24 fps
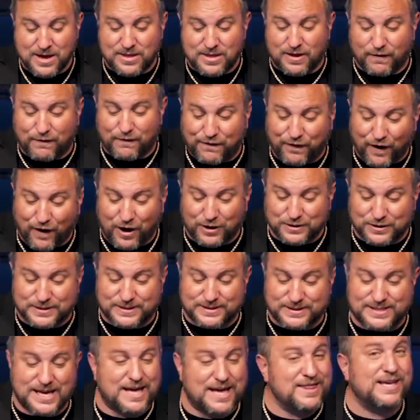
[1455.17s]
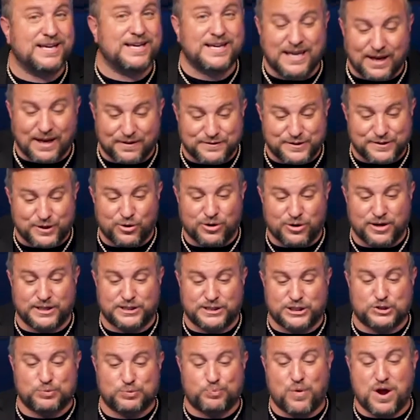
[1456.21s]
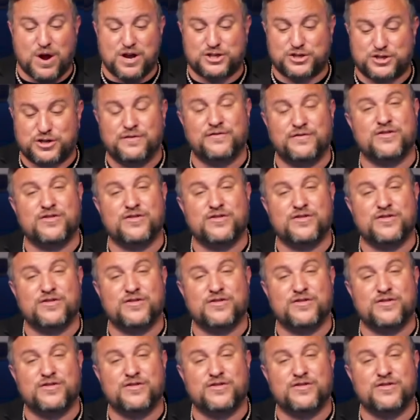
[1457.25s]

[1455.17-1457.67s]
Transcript: The first is that the gifts are an expression